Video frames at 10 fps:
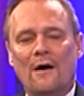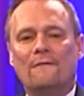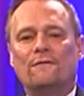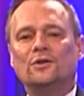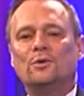
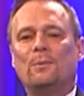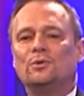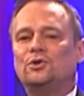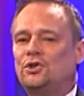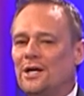
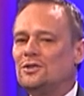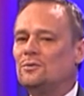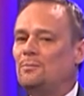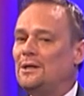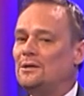Fungible just
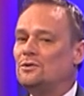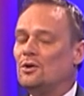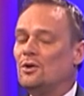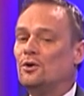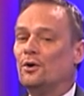means
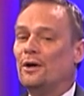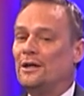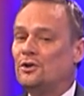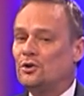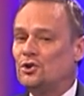they're
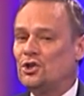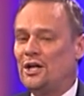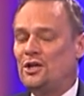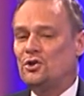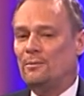
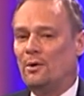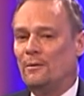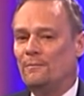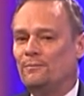interchangeable.